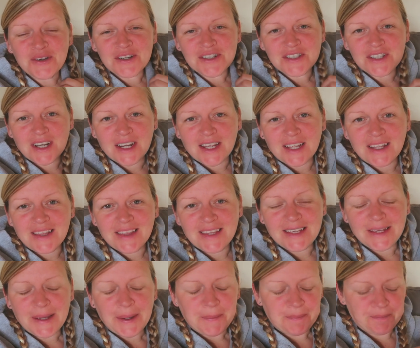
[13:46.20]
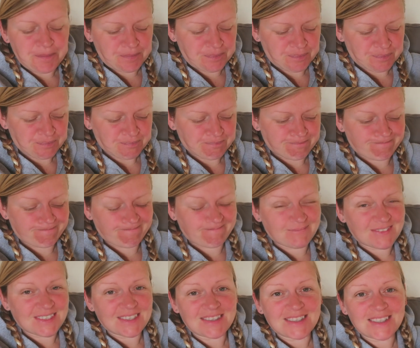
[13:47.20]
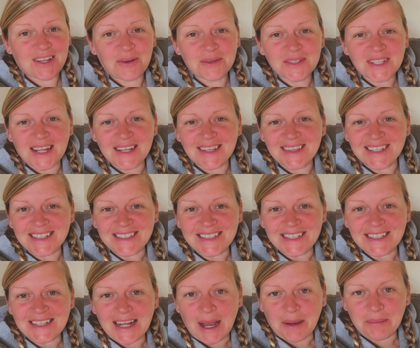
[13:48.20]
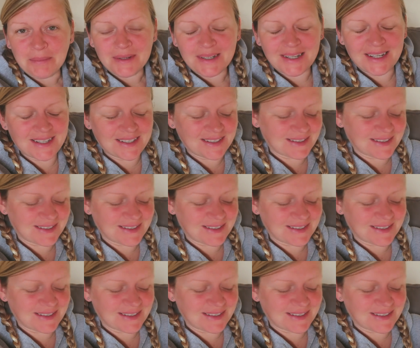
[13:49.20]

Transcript: unfortunately, the, um, the whole tent thing didn't happen.